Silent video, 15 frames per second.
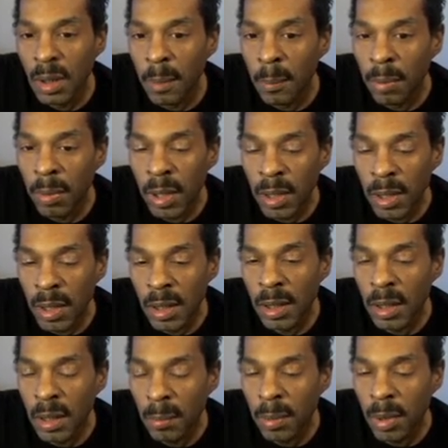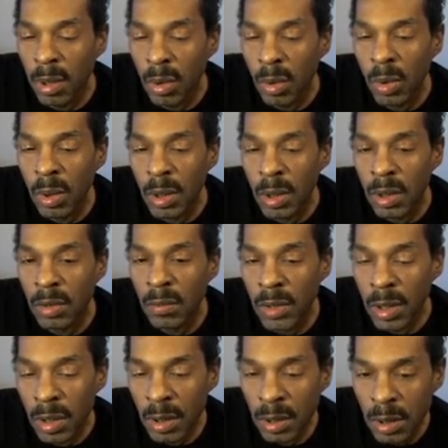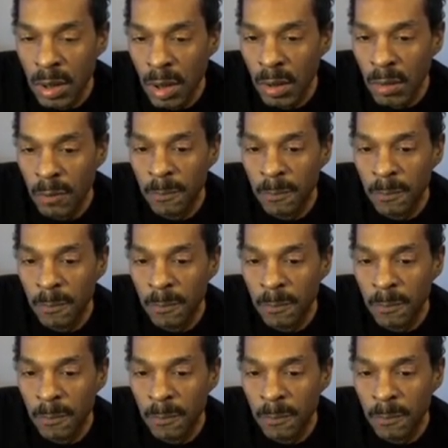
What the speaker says: break in Bitcoin 3 years ago.